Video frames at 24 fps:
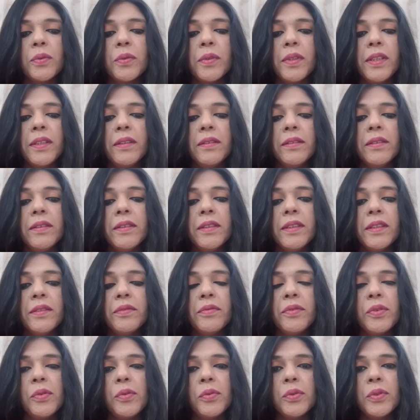here
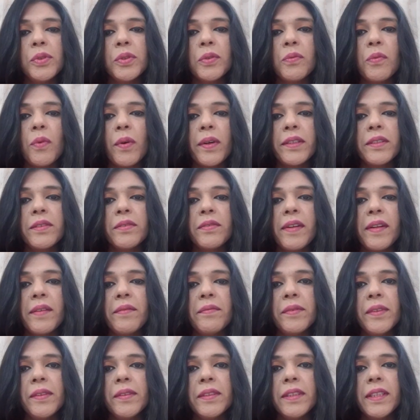if you use the voice
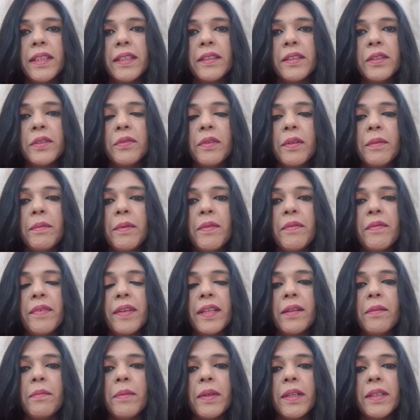framework, then it will be
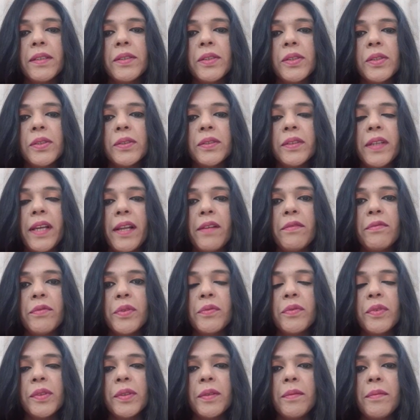very much helpful
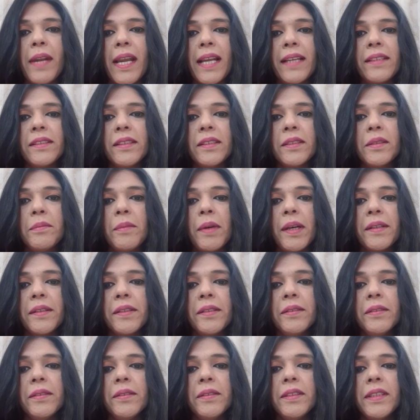for the brands and the
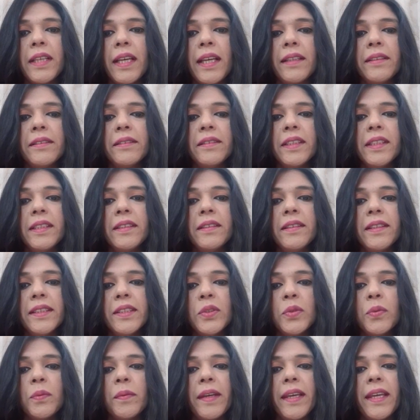marketers, and in
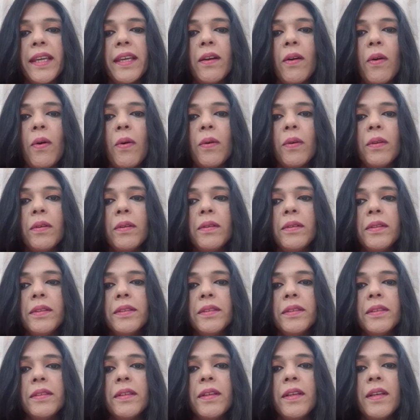this way all
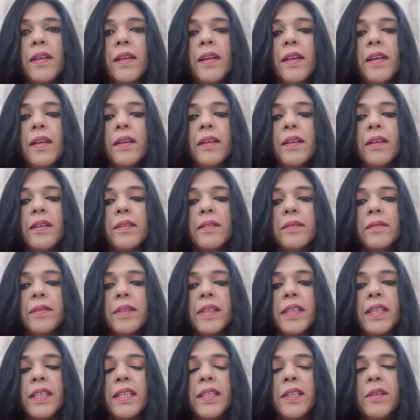the
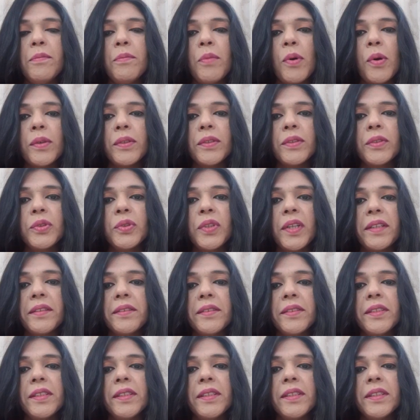key important
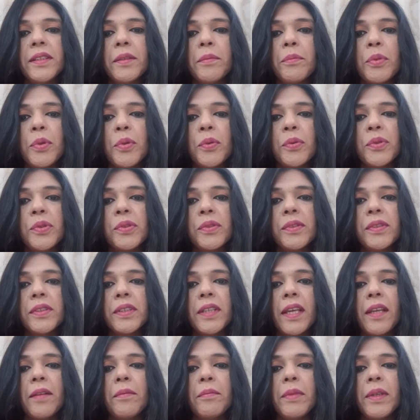strategies approaches
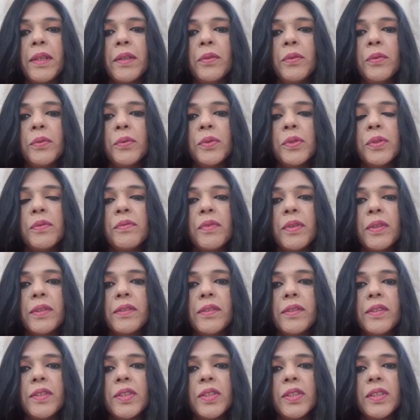can be used for
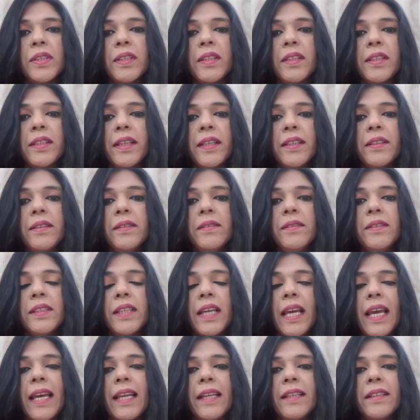the digital natives,
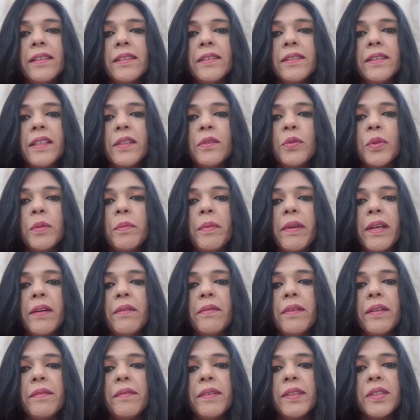and there could be a
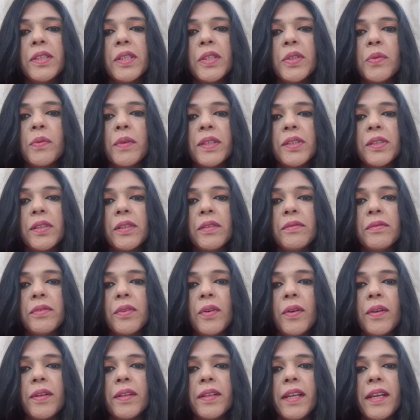win-win situation
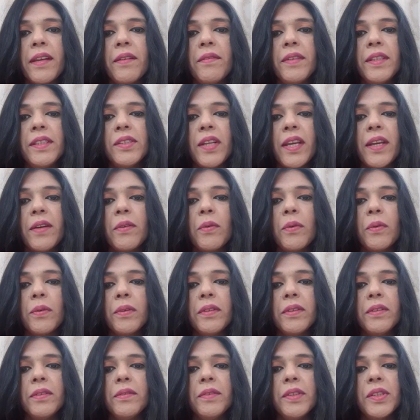for every
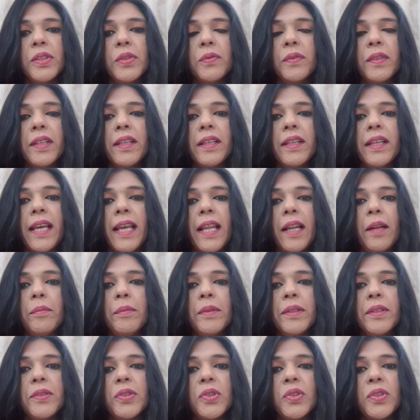stakeholder, which will help
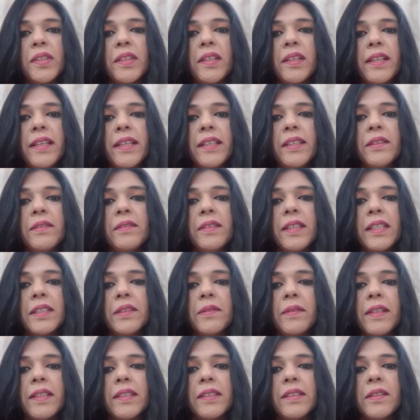the digital natives as
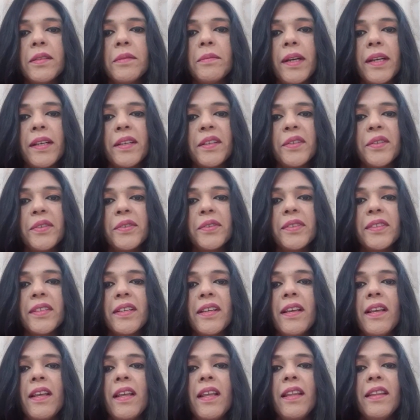well as the marketers.
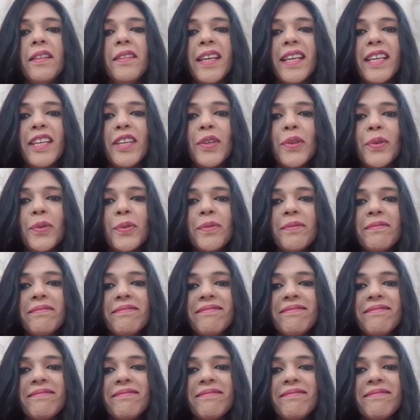Thank you.